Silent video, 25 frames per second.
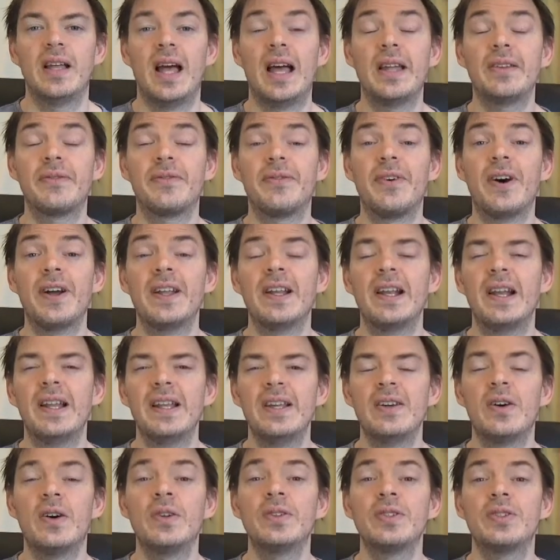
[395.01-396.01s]
And
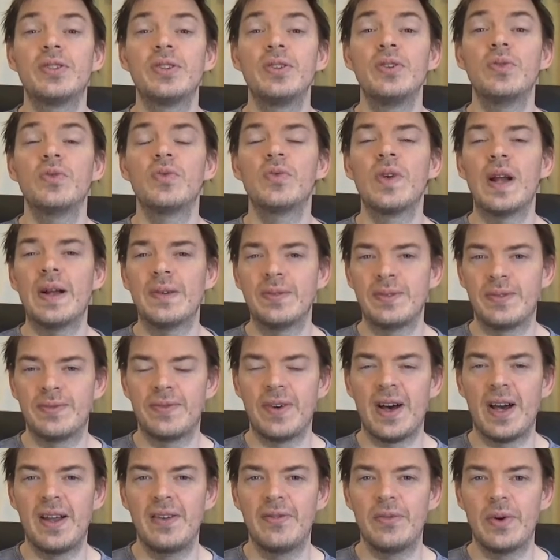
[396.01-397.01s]
finally, on to round
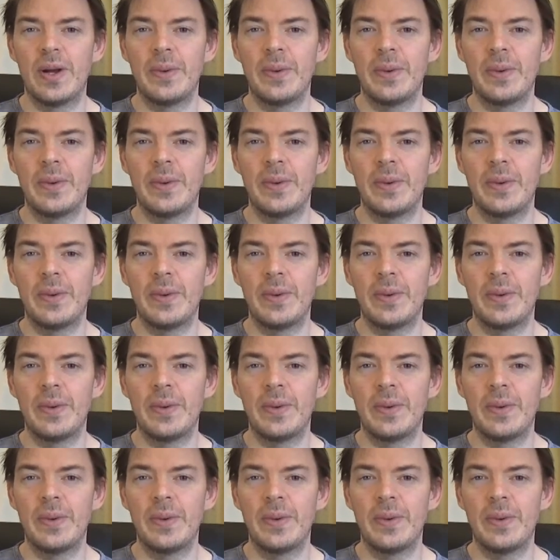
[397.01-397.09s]
5,